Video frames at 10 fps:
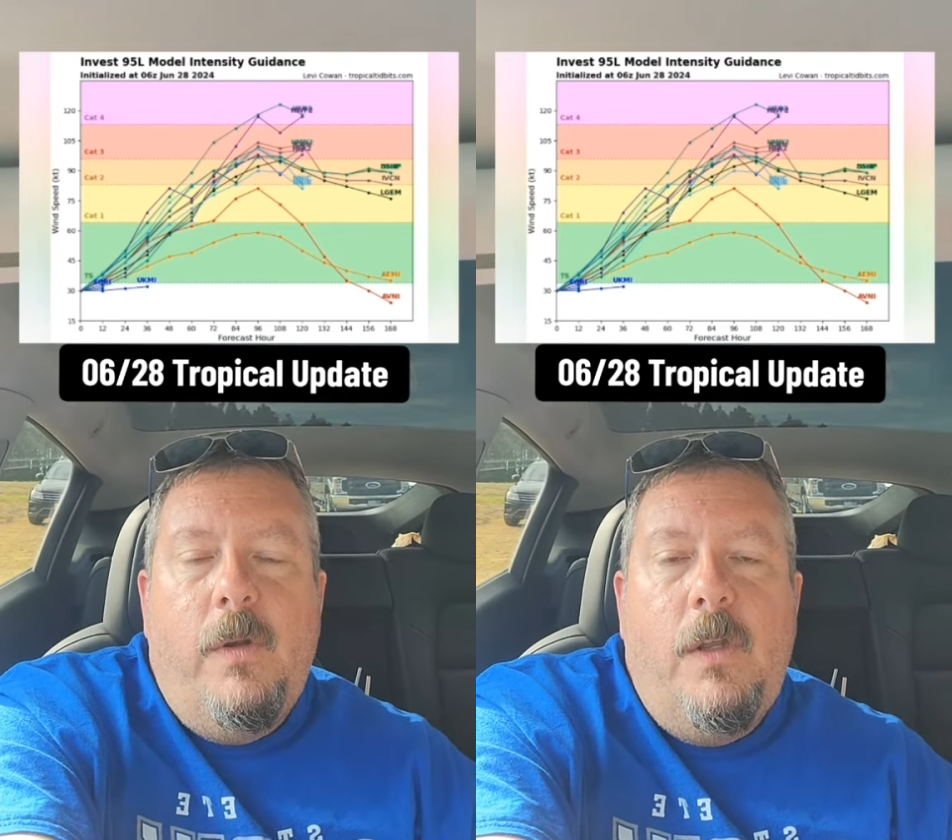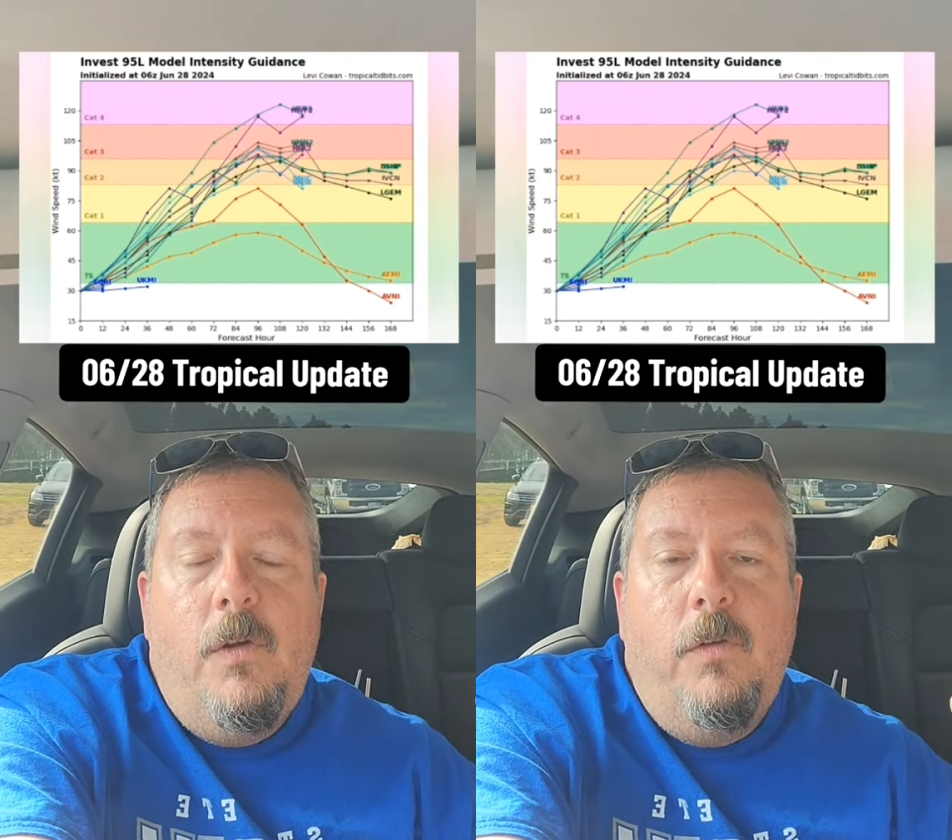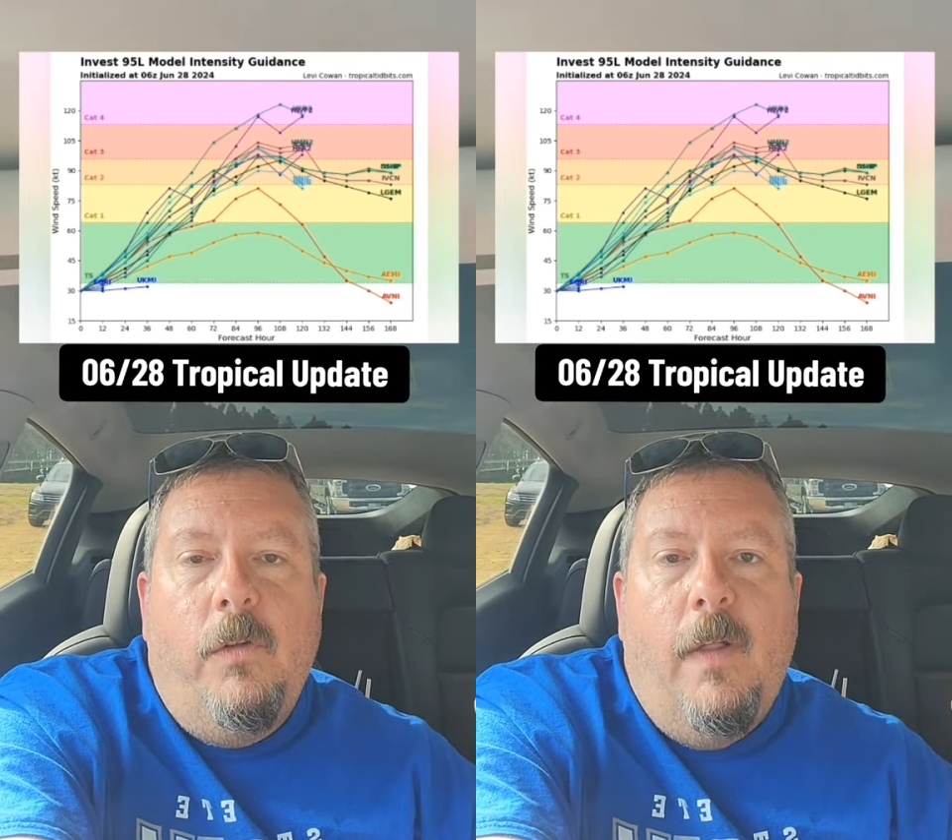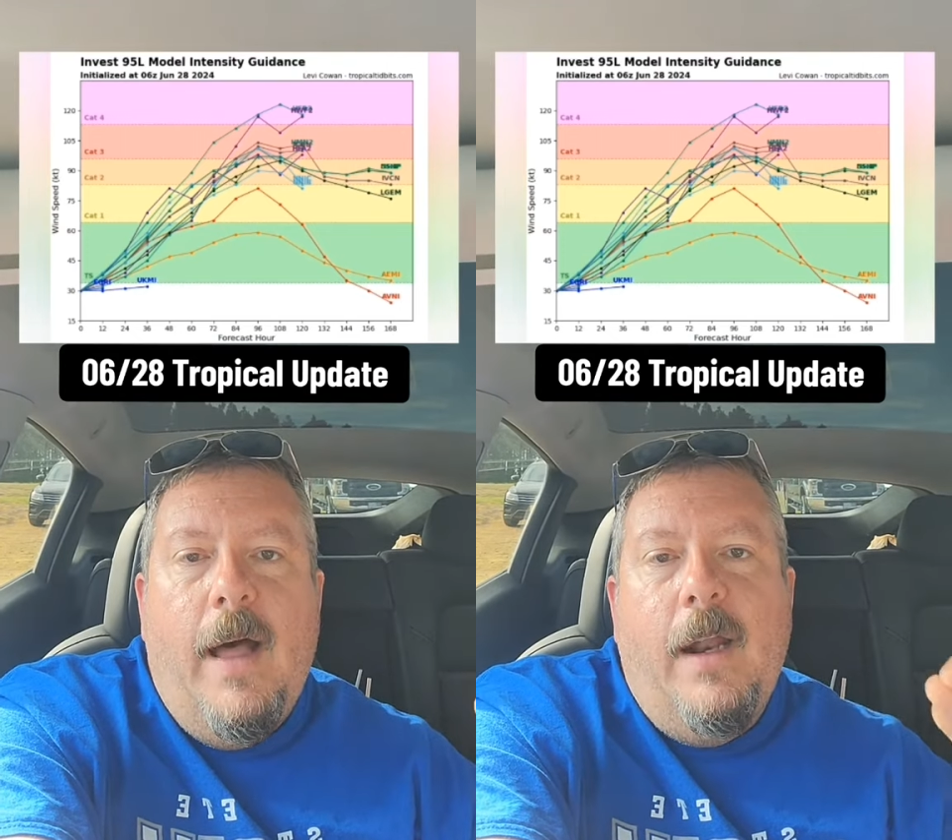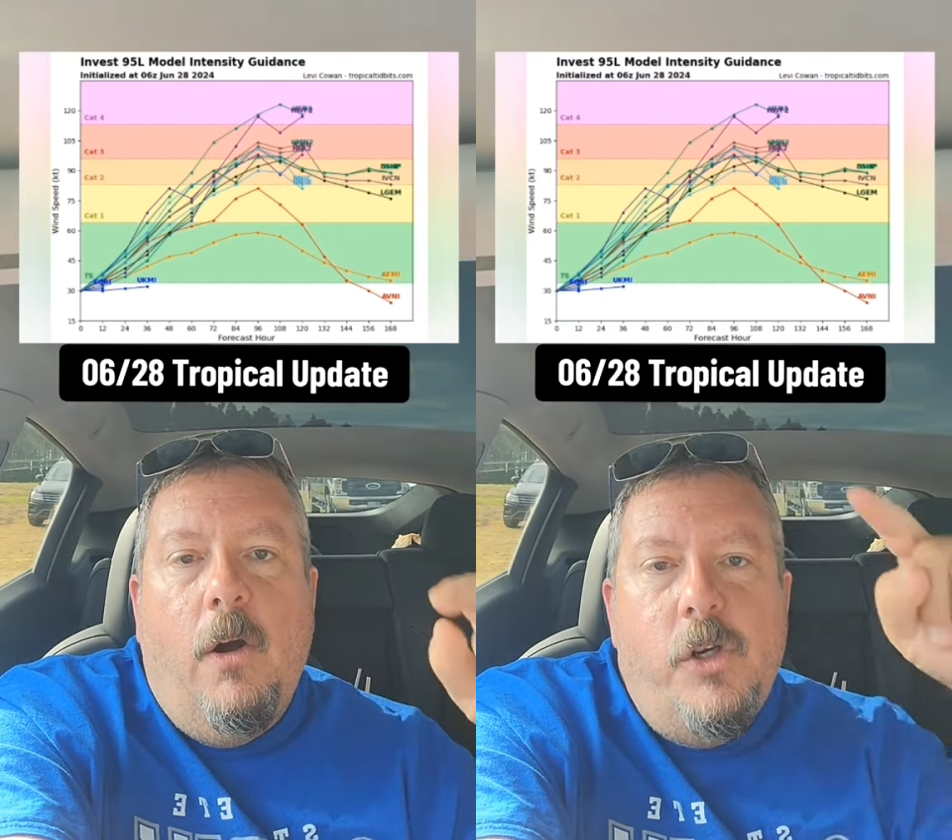we use a
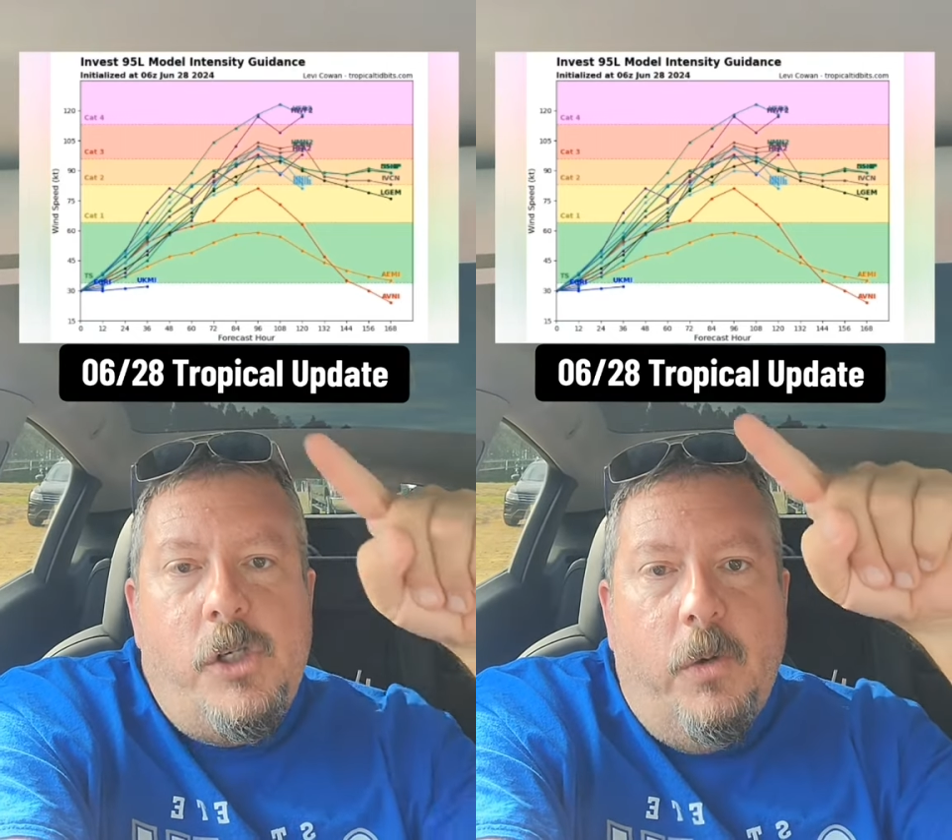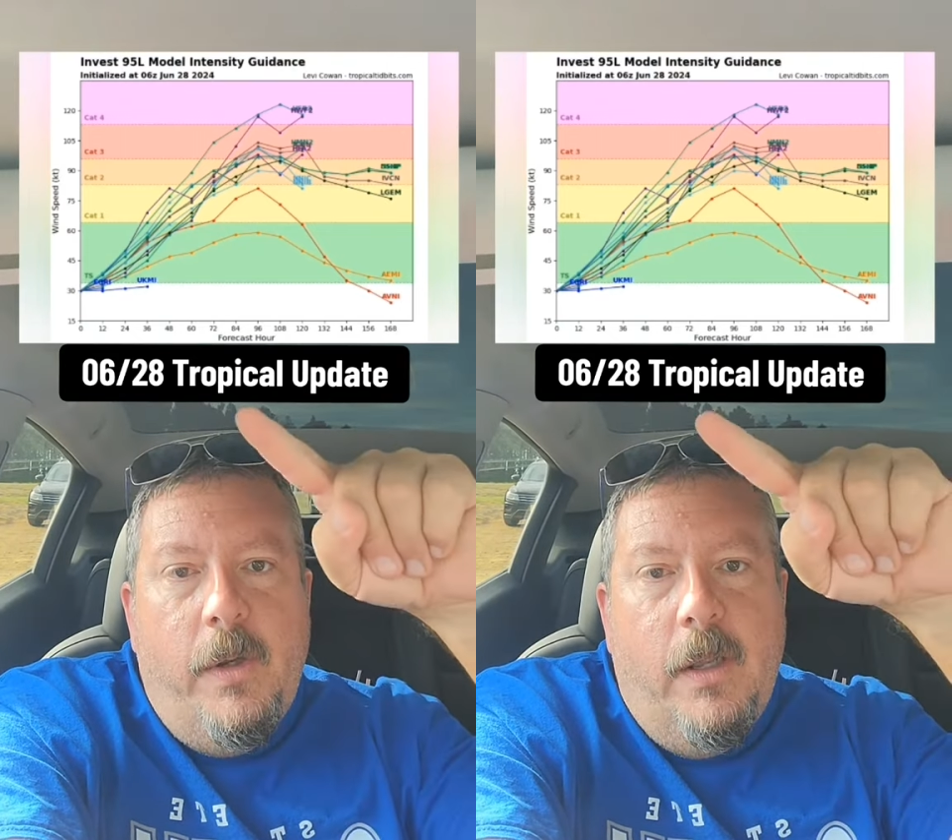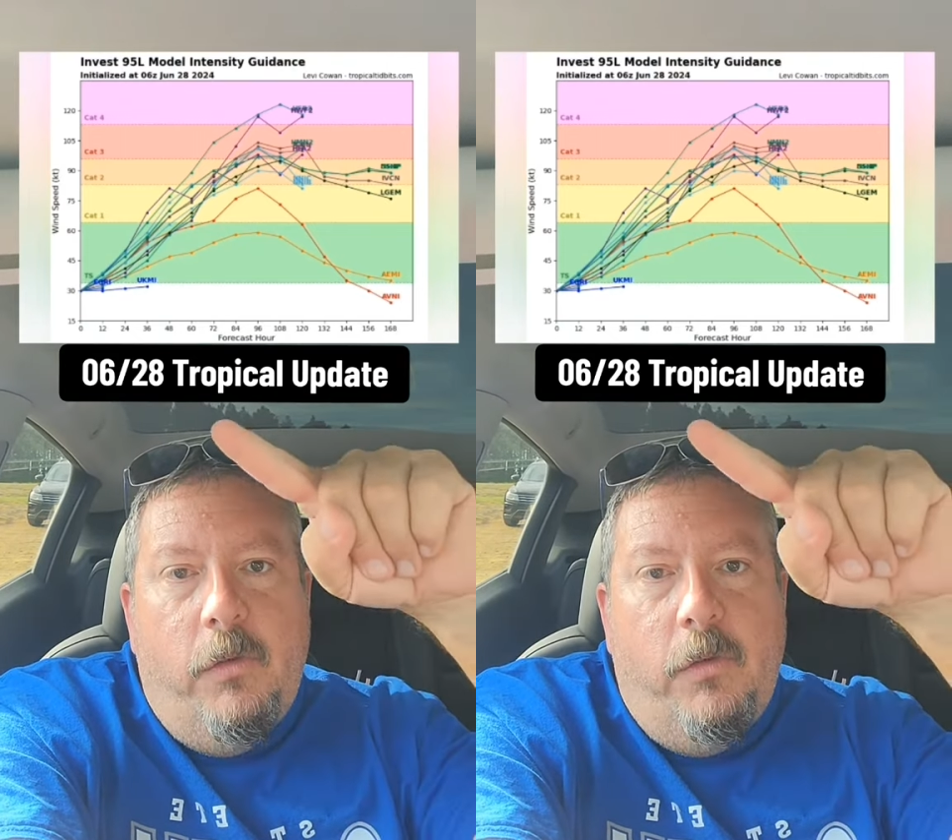lot are showing a